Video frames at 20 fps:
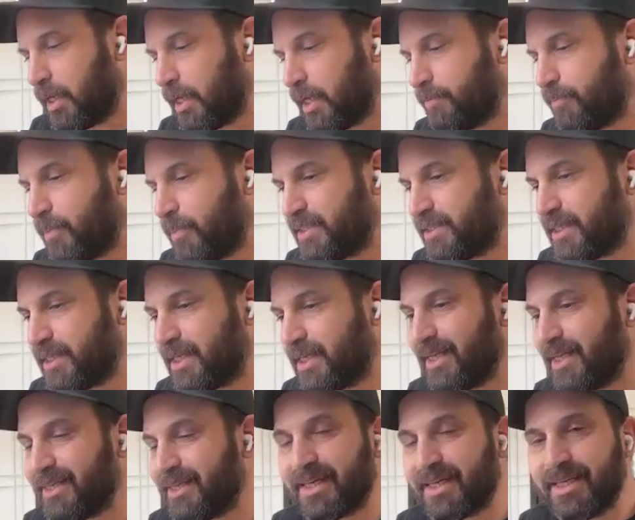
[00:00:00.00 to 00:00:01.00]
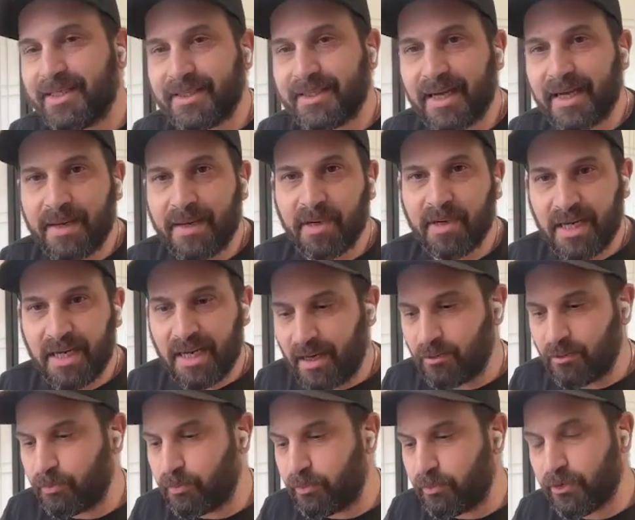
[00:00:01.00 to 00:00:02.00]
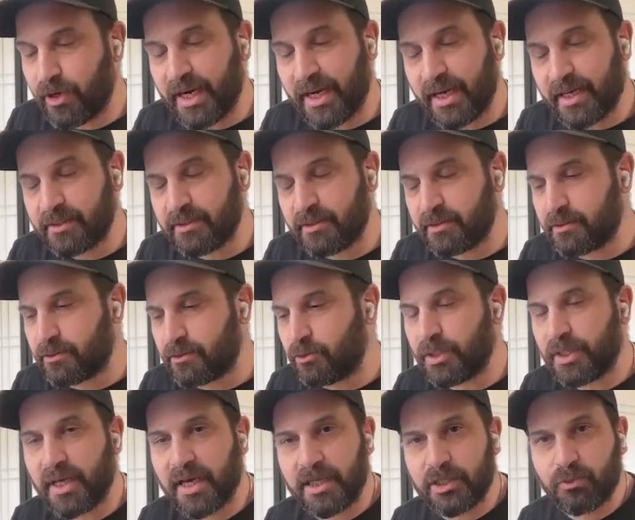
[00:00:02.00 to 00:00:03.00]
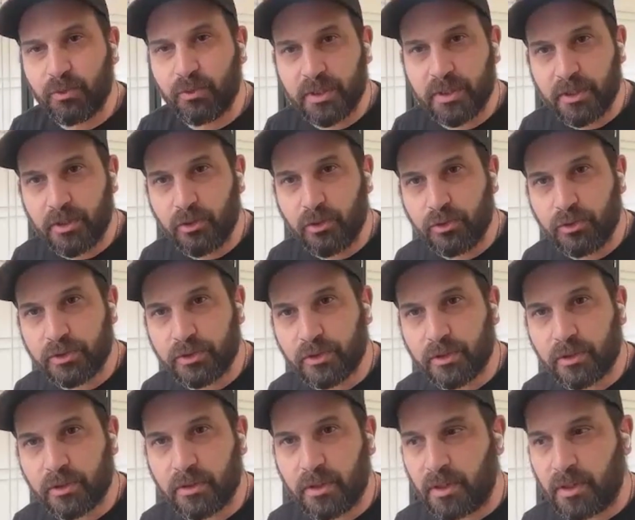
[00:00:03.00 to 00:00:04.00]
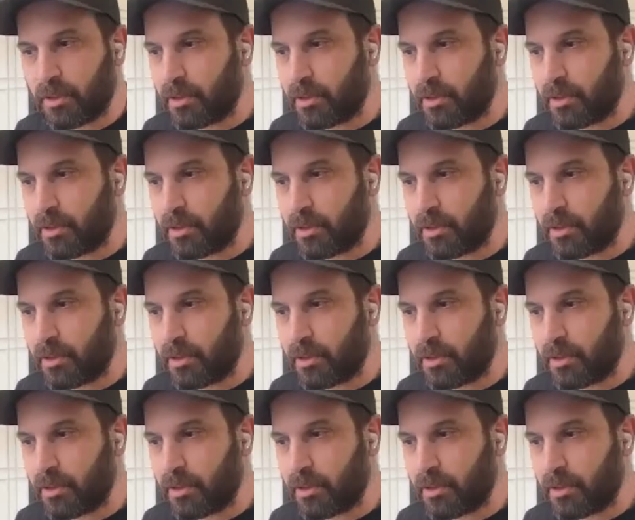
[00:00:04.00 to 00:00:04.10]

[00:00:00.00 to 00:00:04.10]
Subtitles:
And basically in real time allow brands to engage with the user